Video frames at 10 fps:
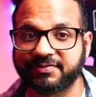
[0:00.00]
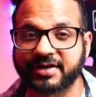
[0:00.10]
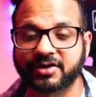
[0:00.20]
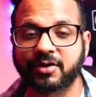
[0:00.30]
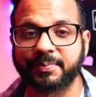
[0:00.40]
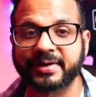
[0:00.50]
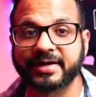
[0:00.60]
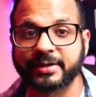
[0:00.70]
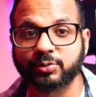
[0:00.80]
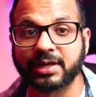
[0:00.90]
We are copying
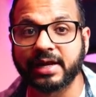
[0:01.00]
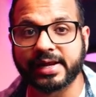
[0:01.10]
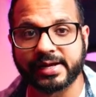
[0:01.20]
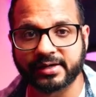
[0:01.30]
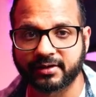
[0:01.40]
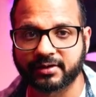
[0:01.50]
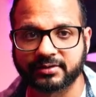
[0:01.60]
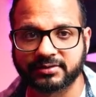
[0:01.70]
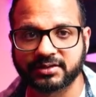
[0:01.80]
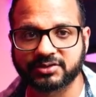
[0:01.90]
it to the layer.
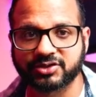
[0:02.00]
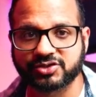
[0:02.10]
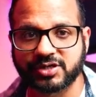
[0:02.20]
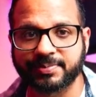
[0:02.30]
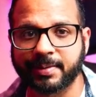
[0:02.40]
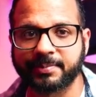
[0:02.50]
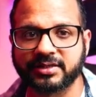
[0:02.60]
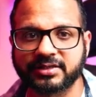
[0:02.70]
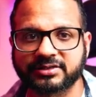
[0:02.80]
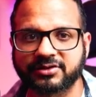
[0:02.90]
Just remember
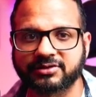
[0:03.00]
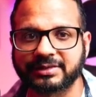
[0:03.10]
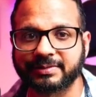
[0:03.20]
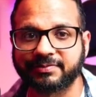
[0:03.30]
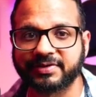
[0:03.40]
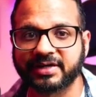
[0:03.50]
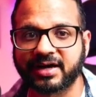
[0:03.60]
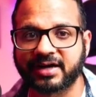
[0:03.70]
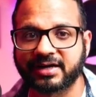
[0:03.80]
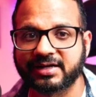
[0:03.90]
this concept. We
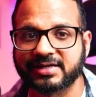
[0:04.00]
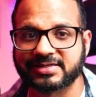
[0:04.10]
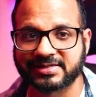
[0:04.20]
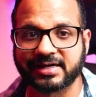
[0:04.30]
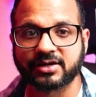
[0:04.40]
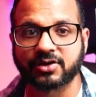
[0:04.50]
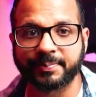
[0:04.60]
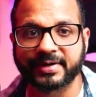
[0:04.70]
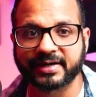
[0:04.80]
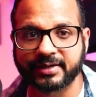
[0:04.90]
are still
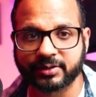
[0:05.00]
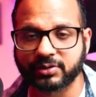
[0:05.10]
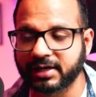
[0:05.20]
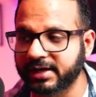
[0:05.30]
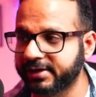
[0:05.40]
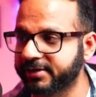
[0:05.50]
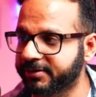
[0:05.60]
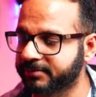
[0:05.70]
copying it to the layer.